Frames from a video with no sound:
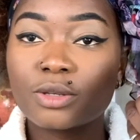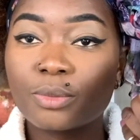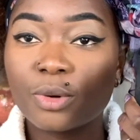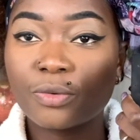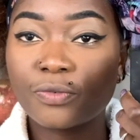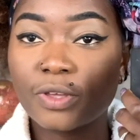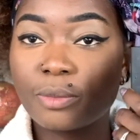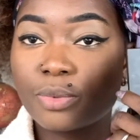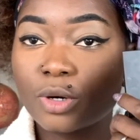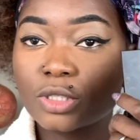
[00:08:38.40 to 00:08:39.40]
Morphe
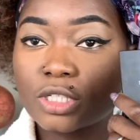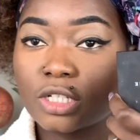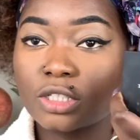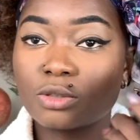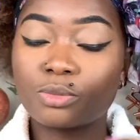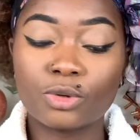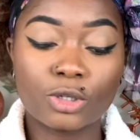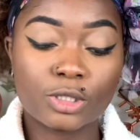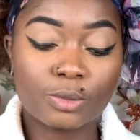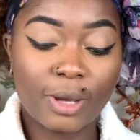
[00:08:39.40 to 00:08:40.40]
bronzer to
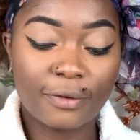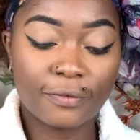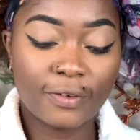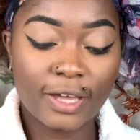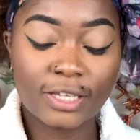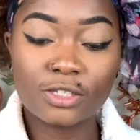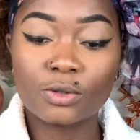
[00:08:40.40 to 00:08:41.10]
bronze my face.